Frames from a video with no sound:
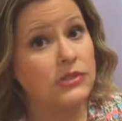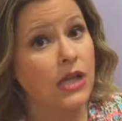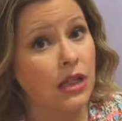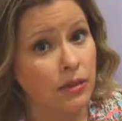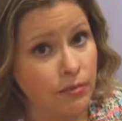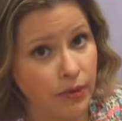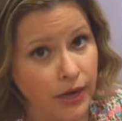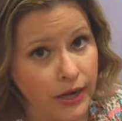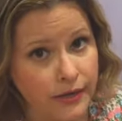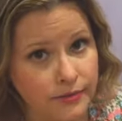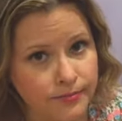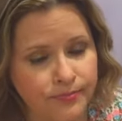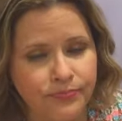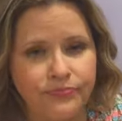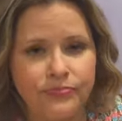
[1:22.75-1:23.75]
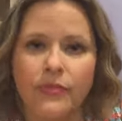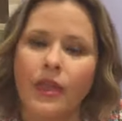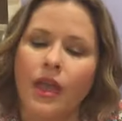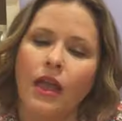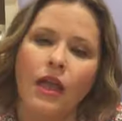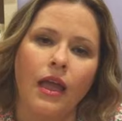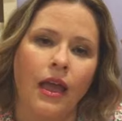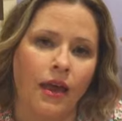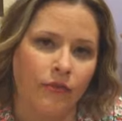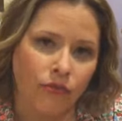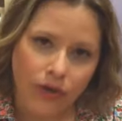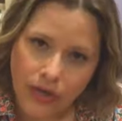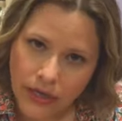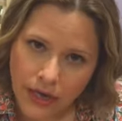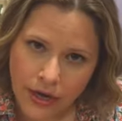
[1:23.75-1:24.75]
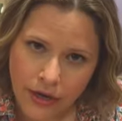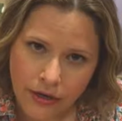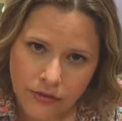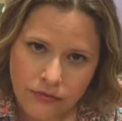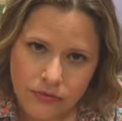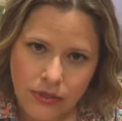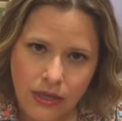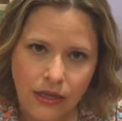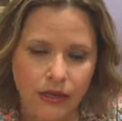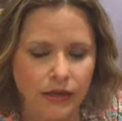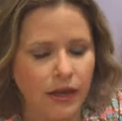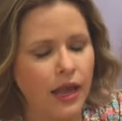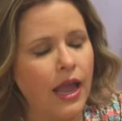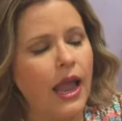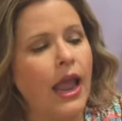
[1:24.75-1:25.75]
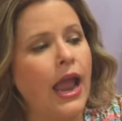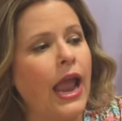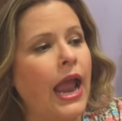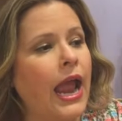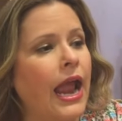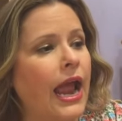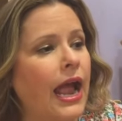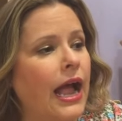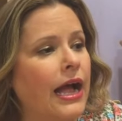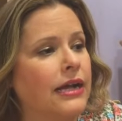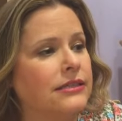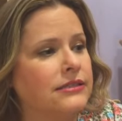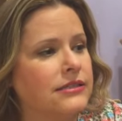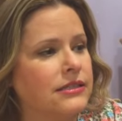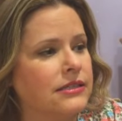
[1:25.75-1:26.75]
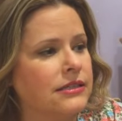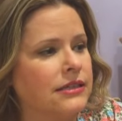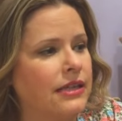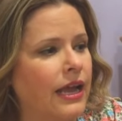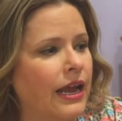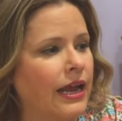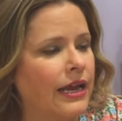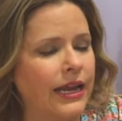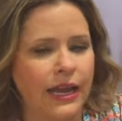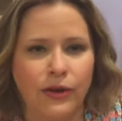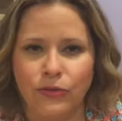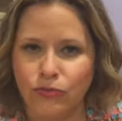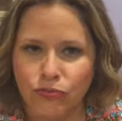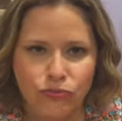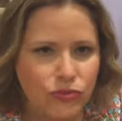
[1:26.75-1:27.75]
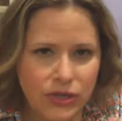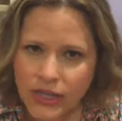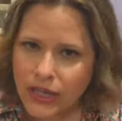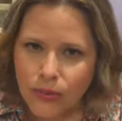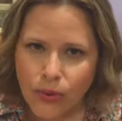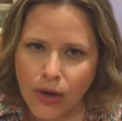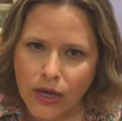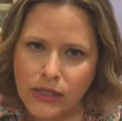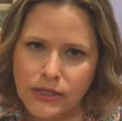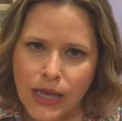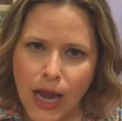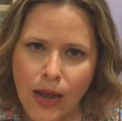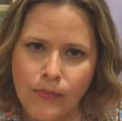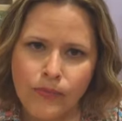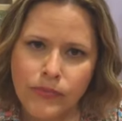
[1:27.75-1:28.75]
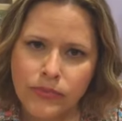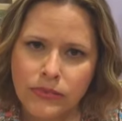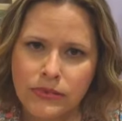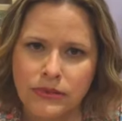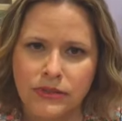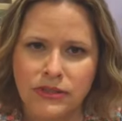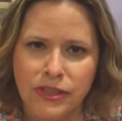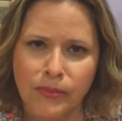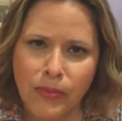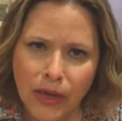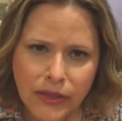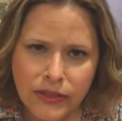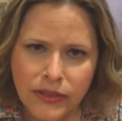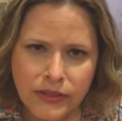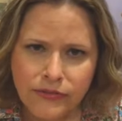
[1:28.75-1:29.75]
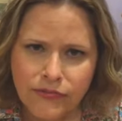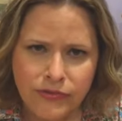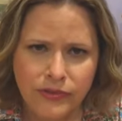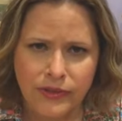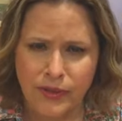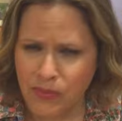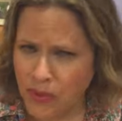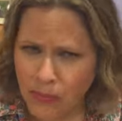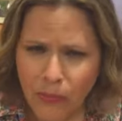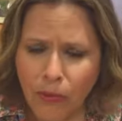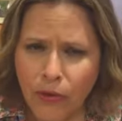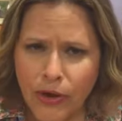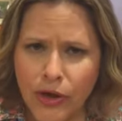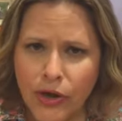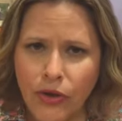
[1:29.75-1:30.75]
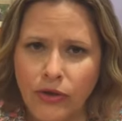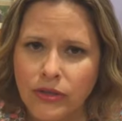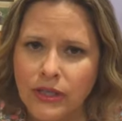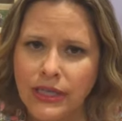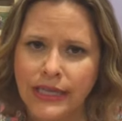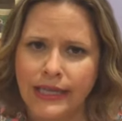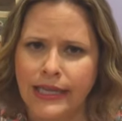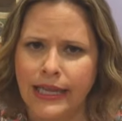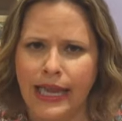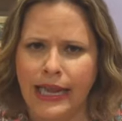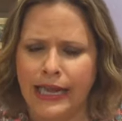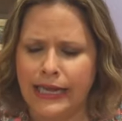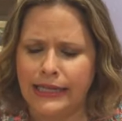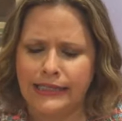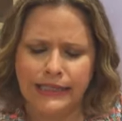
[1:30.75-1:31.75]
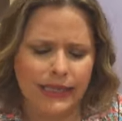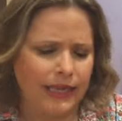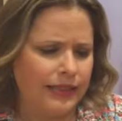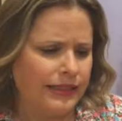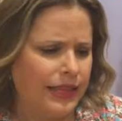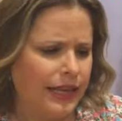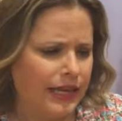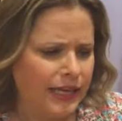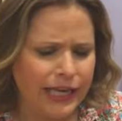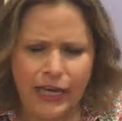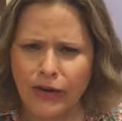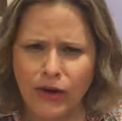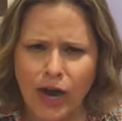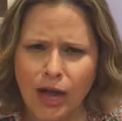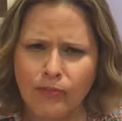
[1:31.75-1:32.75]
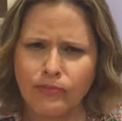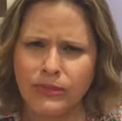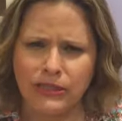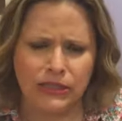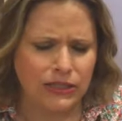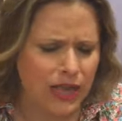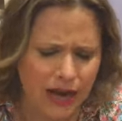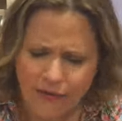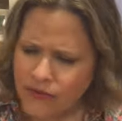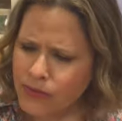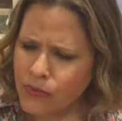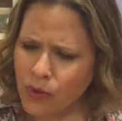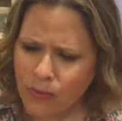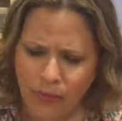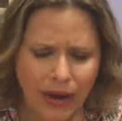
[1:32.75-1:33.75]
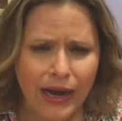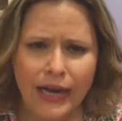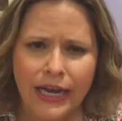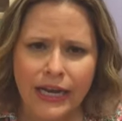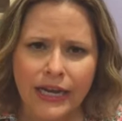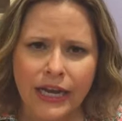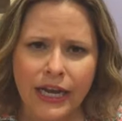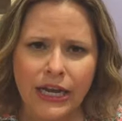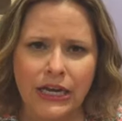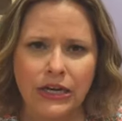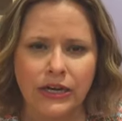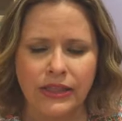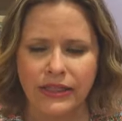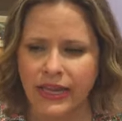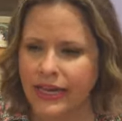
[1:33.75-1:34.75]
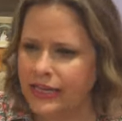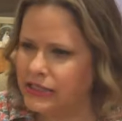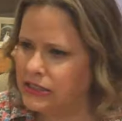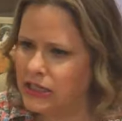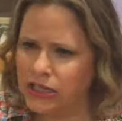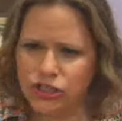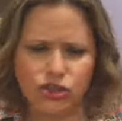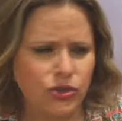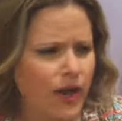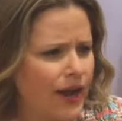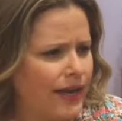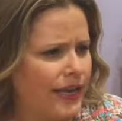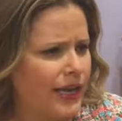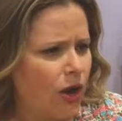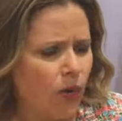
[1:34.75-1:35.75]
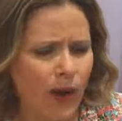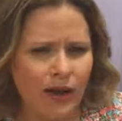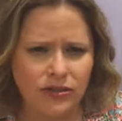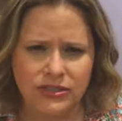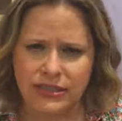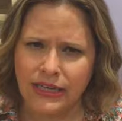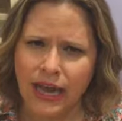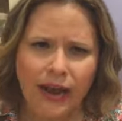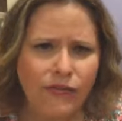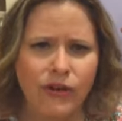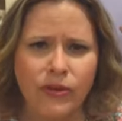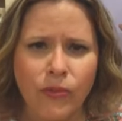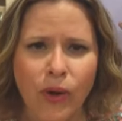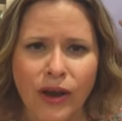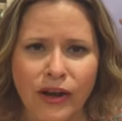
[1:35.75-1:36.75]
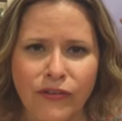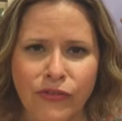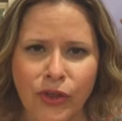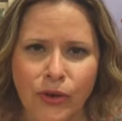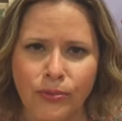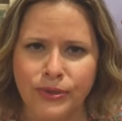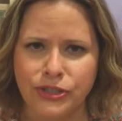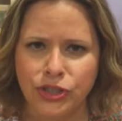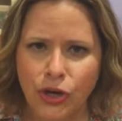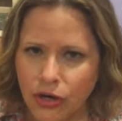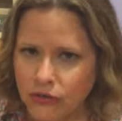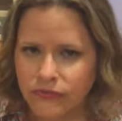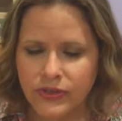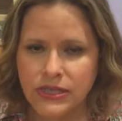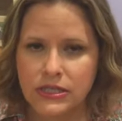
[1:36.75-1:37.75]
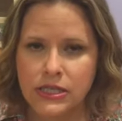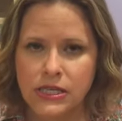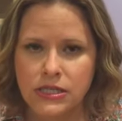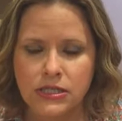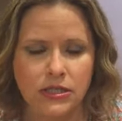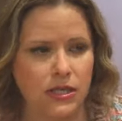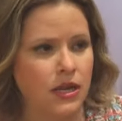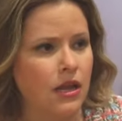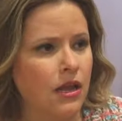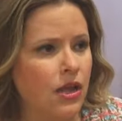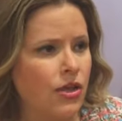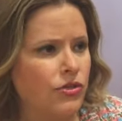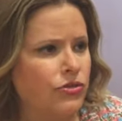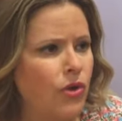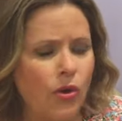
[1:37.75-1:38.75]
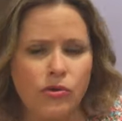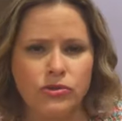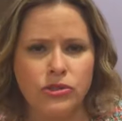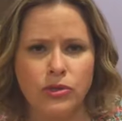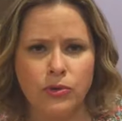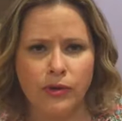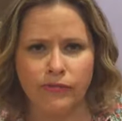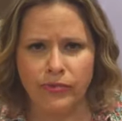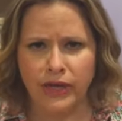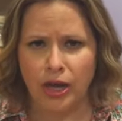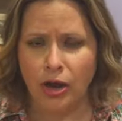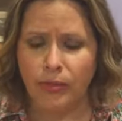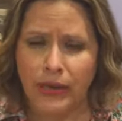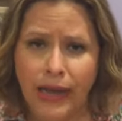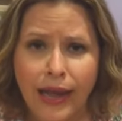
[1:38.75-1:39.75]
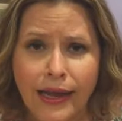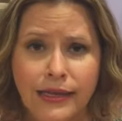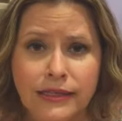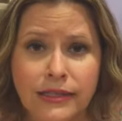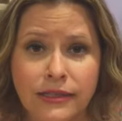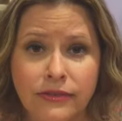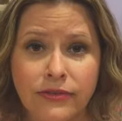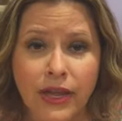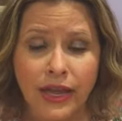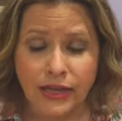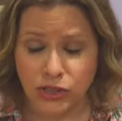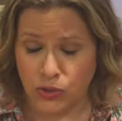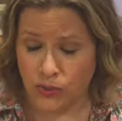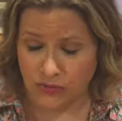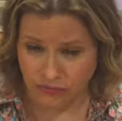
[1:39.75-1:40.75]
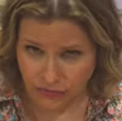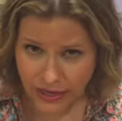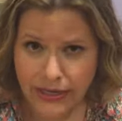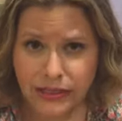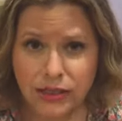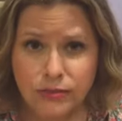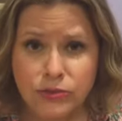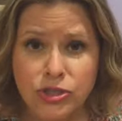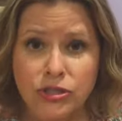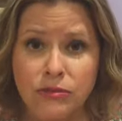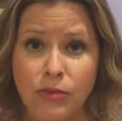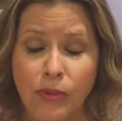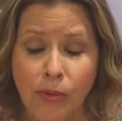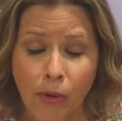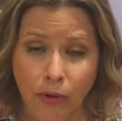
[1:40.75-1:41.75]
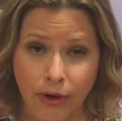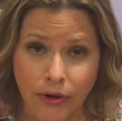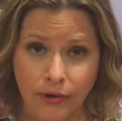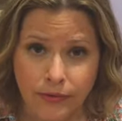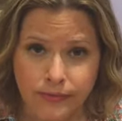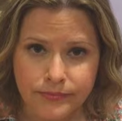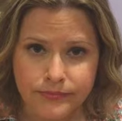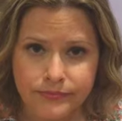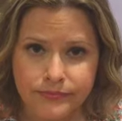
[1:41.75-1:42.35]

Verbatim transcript: celebrate every year, and they get really worked up the month of the memorial, and they gear up, and a lot of them will pioneer, and they try to go out to every one of their return visits and those who have become inactive to invite them to the memorial.